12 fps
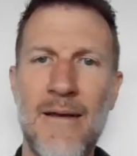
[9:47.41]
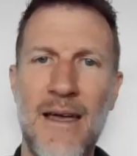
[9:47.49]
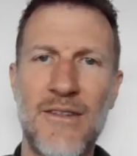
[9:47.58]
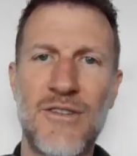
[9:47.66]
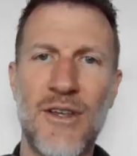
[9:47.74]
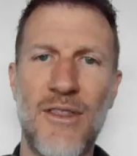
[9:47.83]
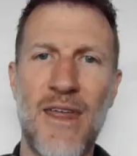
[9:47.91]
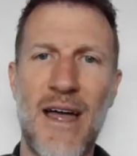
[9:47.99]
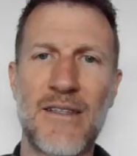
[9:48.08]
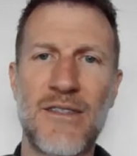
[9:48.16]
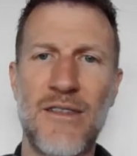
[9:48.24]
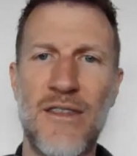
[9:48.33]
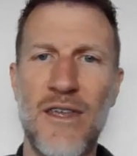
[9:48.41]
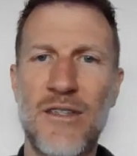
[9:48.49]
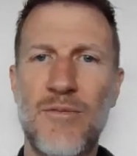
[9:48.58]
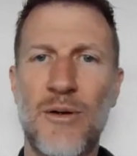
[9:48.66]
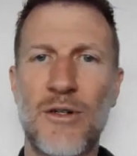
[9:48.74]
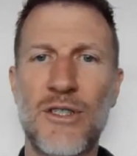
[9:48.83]
And so that's this
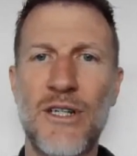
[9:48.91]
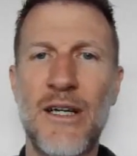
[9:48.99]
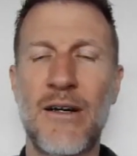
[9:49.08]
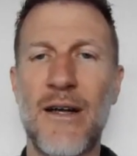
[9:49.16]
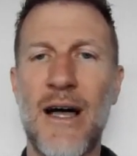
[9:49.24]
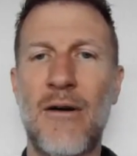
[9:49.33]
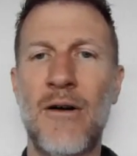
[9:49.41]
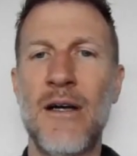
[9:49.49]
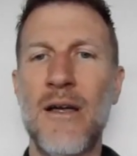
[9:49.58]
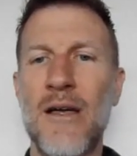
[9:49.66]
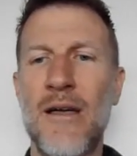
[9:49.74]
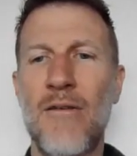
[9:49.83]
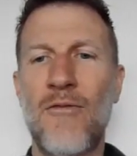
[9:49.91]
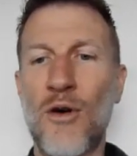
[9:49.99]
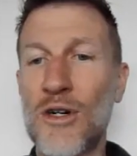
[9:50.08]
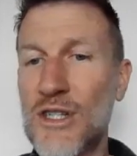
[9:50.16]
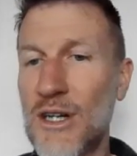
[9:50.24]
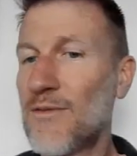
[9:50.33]
portion here. Now,
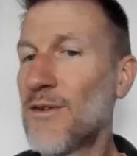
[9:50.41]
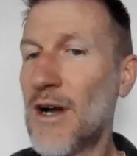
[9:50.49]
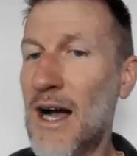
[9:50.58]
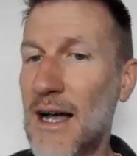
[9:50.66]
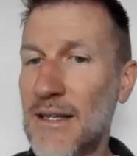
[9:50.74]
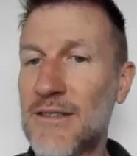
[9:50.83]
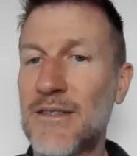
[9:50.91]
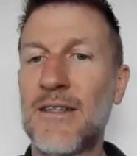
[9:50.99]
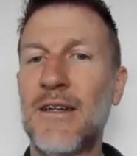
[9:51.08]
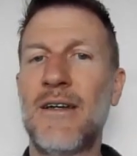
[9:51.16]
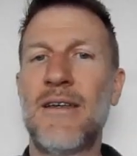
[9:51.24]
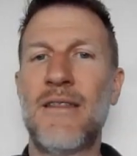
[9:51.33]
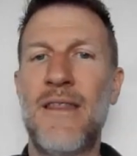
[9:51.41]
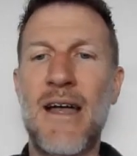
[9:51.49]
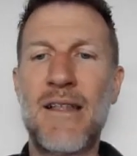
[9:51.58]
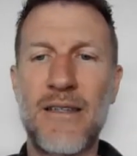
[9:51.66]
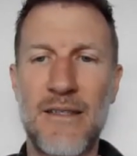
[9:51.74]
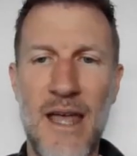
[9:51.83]
fortunate for us,
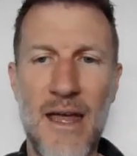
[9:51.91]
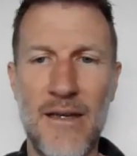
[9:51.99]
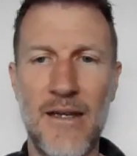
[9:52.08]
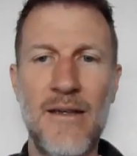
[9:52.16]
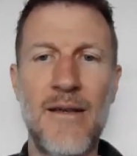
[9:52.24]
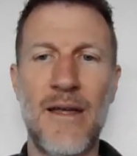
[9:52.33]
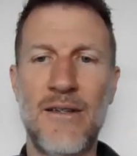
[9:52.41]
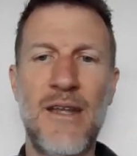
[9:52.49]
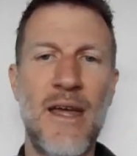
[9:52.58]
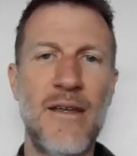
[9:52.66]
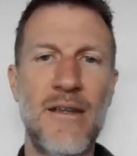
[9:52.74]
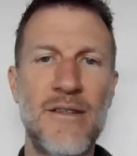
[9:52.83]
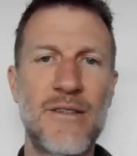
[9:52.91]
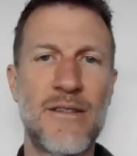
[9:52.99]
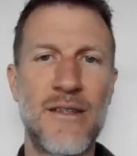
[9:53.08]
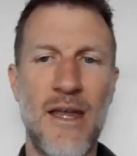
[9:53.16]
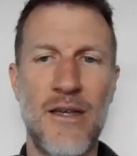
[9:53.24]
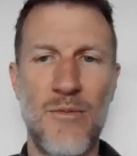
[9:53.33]
that's a tendon, and tendons
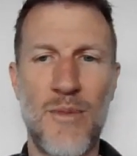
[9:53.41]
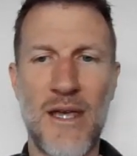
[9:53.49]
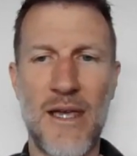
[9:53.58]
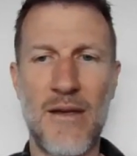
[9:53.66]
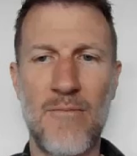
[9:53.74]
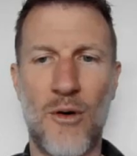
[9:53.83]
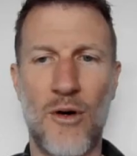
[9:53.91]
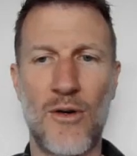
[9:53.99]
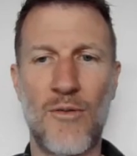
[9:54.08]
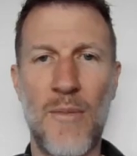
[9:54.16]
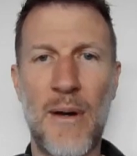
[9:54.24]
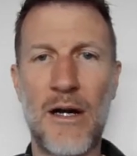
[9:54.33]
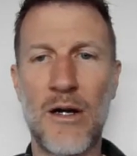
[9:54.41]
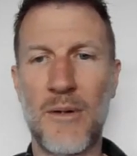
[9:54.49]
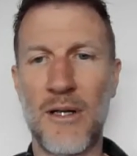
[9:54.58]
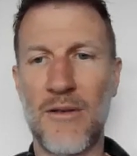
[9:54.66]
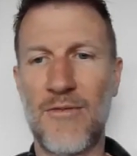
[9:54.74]
tend to be more repairable.